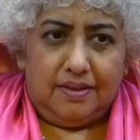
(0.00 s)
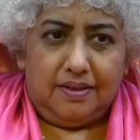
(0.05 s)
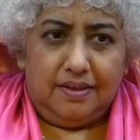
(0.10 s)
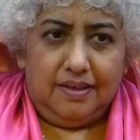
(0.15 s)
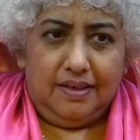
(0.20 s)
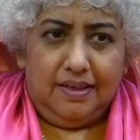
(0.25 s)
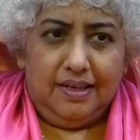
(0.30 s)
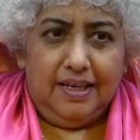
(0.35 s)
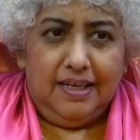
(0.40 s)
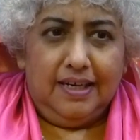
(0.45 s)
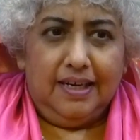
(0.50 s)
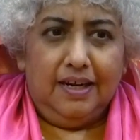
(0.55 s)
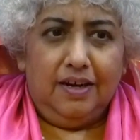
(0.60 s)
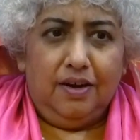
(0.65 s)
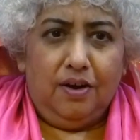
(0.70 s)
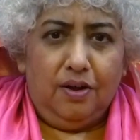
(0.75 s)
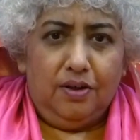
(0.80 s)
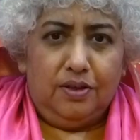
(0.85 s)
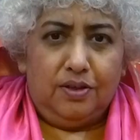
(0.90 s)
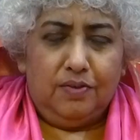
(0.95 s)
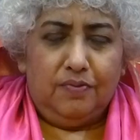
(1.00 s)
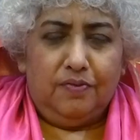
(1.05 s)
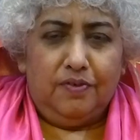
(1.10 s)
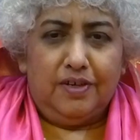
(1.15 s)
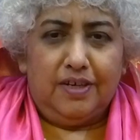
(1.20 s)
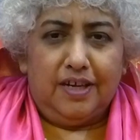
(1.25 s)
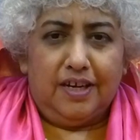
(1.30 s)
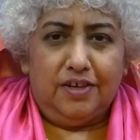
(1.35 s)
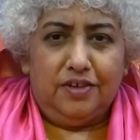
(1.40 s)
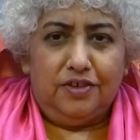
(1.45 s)
needing lots of
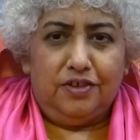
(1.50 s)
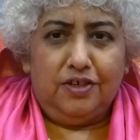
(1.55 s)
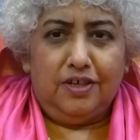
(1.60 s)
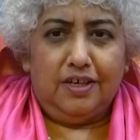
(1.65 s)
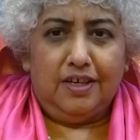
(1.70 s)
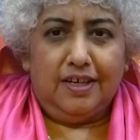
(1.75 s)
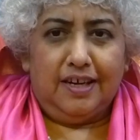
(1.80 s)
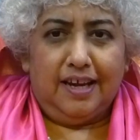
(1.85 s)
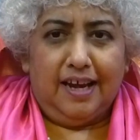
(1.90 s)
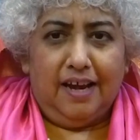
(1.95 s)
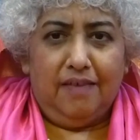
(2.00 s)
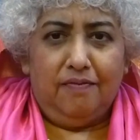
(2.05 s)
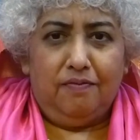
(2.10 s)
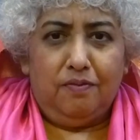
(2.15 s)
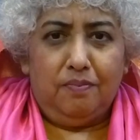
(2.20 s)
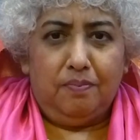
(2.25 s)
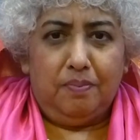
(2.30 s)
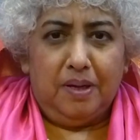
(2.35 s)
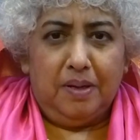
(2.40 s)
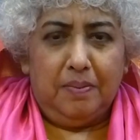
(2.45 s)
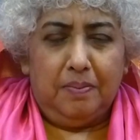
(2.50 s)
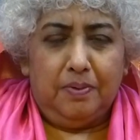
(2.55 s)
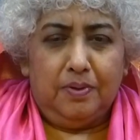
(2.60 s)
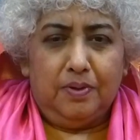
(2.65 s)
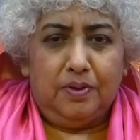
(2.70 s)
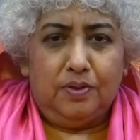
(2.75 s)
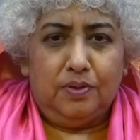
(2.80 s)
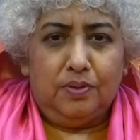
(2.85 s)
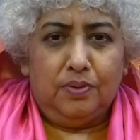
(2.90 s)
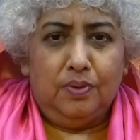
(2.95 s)
attention and care for
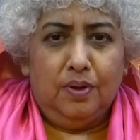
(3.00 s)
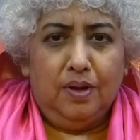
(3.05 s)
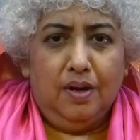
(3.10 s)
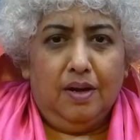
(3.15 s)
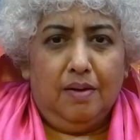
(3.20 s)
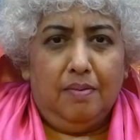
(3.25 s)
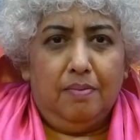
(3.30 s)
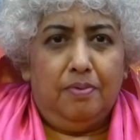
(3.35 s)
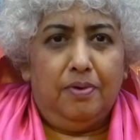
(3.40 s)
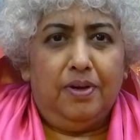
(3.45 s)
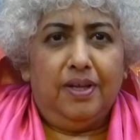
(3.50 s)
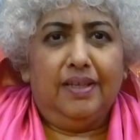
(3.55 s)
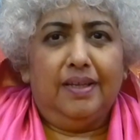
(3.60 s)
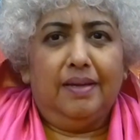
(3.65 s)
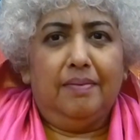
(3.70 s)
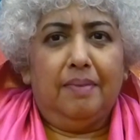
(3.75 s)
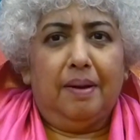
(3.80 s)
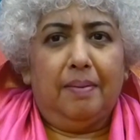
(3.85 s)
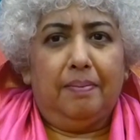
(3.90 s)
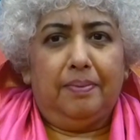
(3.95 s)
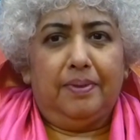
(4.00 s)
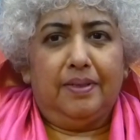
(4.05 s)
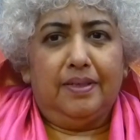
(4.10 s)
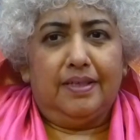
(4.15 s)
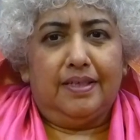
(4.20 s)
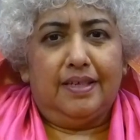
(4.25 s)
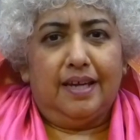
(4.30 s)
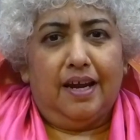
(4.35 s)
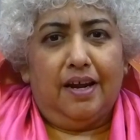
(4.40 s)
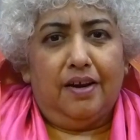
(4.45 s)
people to bring them up the
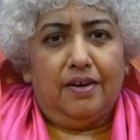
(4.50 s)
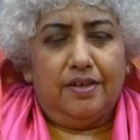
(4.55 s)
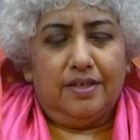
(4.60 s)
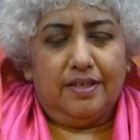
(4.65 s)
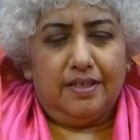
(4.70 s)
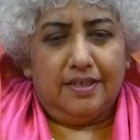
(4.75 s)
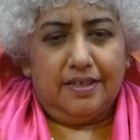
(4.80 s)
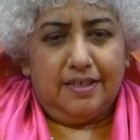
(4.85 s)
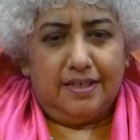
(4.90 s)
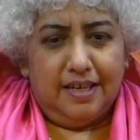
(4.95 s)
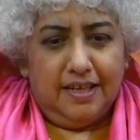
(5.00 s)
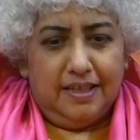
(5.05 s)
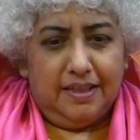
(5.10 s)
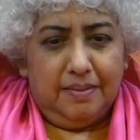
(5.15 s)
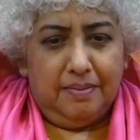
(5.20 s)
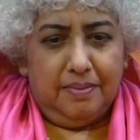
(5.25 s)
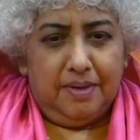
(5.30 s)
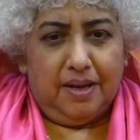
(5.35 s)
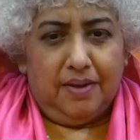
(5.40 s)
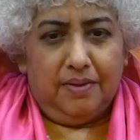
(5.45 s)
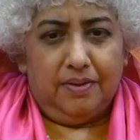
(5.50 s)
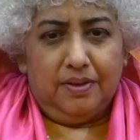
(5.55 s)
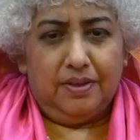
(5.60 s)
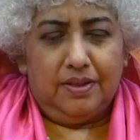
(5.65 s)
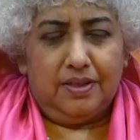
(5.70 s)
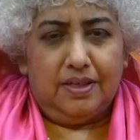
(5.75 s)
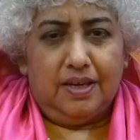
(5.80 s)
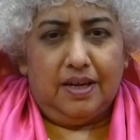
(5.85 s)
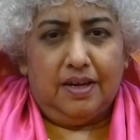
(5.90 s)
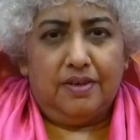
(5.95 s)
stairs and take them down the
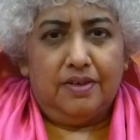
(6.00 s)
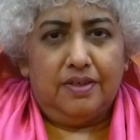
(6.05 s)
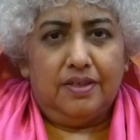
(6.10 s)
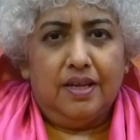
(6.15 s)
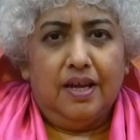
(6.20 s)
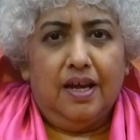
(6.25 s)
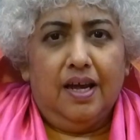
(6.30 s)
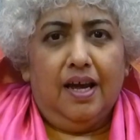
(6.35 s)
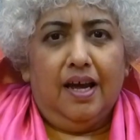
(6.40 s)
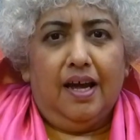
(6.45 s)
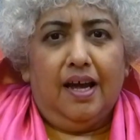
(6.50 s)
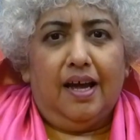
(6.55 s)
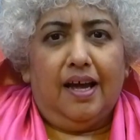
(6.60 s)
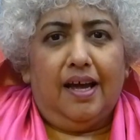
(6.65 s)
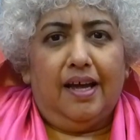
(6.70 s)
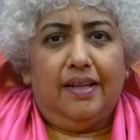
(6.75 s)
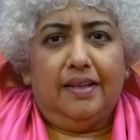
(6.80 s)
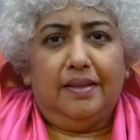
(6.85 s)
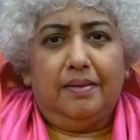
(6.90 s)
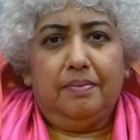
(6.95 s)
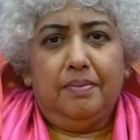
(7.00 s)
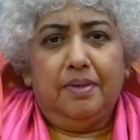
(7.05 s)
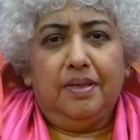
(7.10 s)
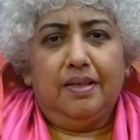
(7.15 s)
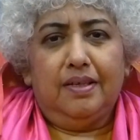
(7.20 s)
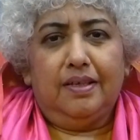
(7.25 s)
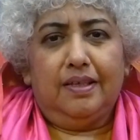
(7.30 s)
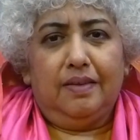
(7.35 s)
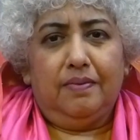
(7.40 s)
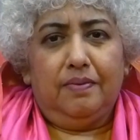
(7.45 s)
stairs. And the
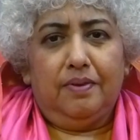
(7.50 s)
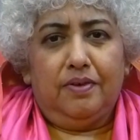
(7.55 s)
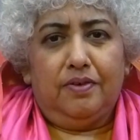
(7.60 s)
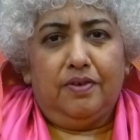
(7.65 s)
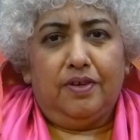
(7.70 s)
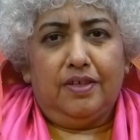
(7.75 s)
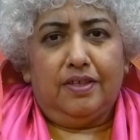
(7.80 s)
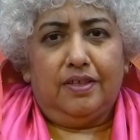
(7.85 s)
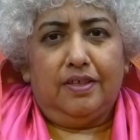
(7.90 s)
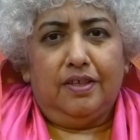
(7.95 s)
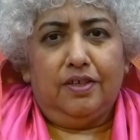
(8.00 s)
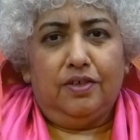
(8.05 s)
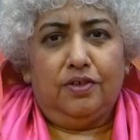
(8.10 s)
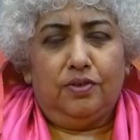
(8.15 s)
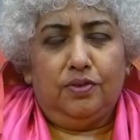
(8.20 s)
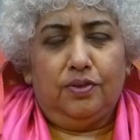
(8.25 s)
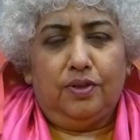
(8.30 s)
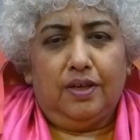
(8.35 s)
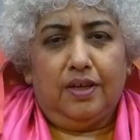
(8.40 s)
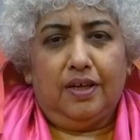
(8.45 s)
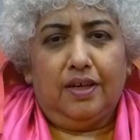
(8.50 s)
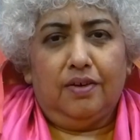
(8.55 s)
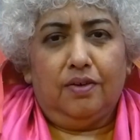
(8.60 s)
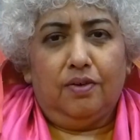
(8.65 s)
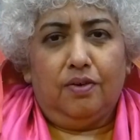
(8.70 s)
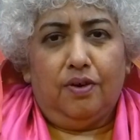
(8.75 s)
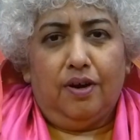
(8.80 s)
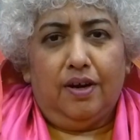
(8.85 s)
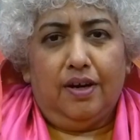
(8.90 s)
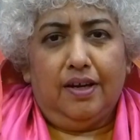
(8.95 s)
minute they've addressed the issue, they can
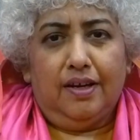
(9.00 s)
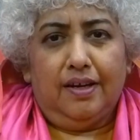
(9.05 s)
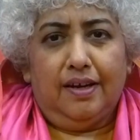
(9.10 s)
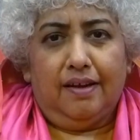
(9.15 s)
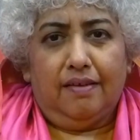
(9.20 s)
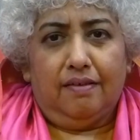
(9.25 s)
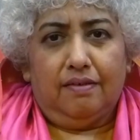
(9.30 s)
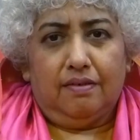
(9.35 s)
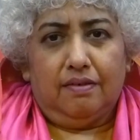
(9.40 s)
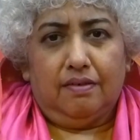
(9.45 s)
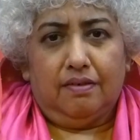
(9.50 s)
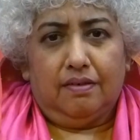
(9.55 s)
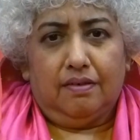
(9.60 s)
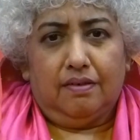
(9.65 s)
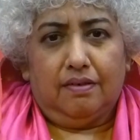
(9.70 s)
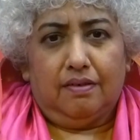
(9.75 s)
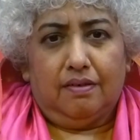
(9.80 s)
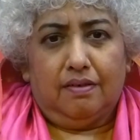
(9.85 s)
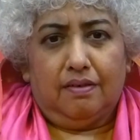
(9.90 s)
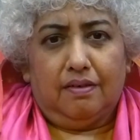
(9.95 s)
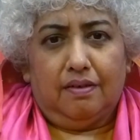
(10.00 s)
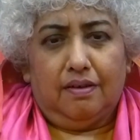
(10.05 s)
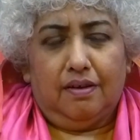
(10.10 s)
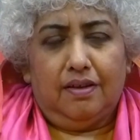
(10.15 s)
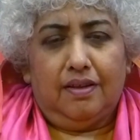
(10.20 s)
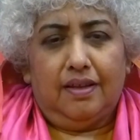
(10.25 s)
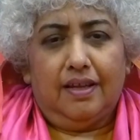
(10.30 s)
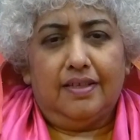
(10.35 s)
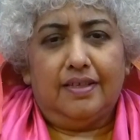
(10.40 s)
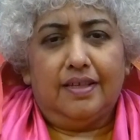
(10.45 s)
go running down.
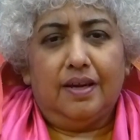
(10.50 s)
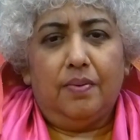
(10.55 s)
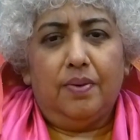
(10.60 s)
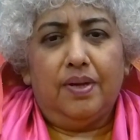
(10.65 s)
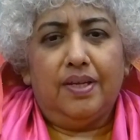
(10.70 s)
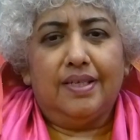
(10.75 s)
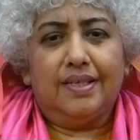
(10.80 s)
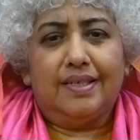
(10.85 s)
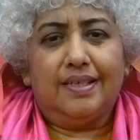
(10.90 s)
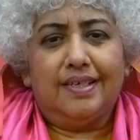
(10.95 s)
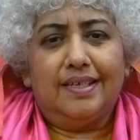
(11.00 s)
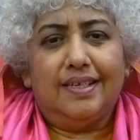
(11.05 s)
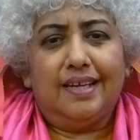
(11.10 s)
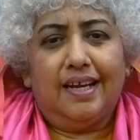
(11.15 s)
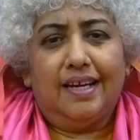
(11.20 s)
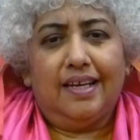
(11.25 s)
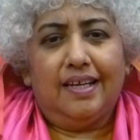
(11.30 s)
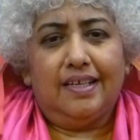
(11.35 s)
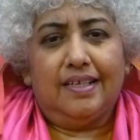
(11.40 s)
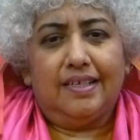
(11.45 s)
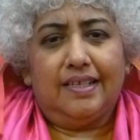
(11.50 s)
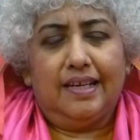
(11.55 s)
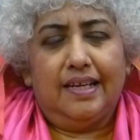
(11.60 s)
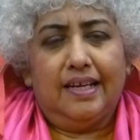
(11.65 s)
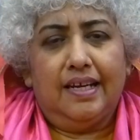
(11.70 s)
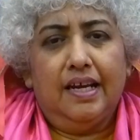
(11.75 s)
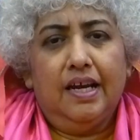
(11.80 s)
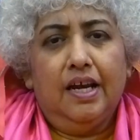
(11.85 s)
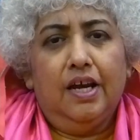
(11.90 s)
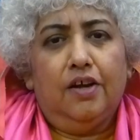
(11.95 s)
And that's how
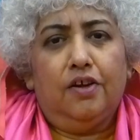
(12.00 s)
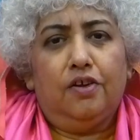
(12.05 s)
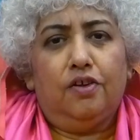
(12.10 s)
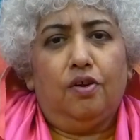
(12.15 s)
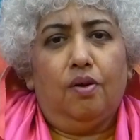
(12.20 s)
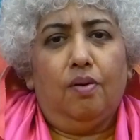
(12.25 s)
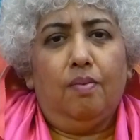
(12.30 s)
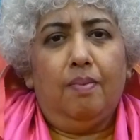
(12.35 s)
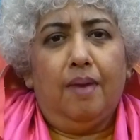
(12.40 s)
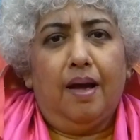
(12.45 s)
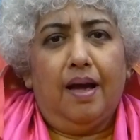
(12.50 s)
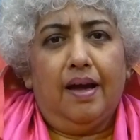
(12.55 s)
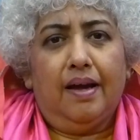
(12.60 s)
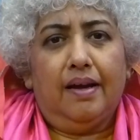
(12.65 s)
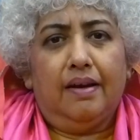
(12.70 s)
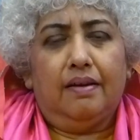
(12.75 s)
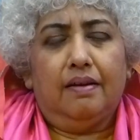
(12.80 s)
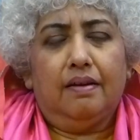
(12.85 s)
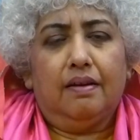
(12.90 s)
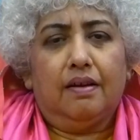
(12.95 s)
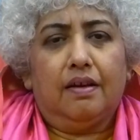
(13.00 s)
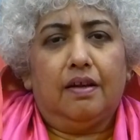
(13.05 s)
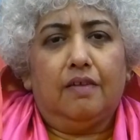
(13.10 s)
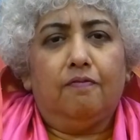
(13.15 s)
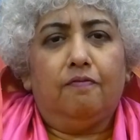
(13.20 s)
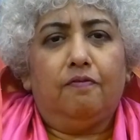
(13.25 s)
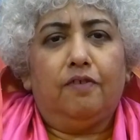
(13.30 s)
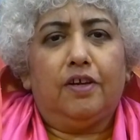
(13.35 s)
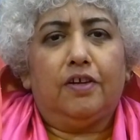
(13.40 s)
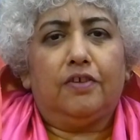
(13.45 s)
instantaneously your mind
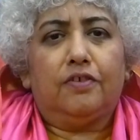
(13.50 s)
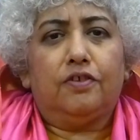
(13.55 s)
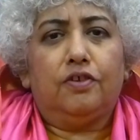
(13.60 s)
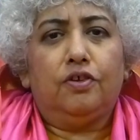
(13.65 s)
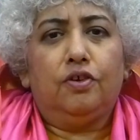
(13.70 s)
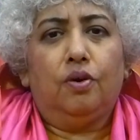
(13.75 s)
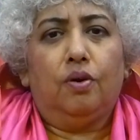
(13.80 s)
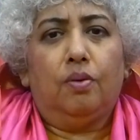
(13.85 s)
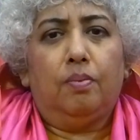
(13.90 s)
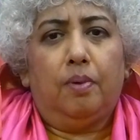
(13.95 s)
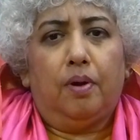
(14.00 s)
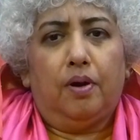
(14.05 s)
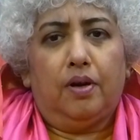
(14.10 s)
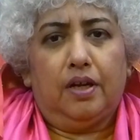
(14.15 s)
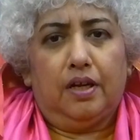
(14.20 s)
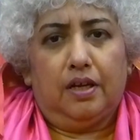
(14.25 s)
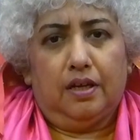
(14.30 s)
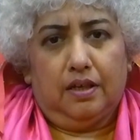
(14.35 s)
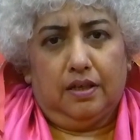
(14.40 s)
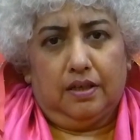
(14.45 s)
can fix your body.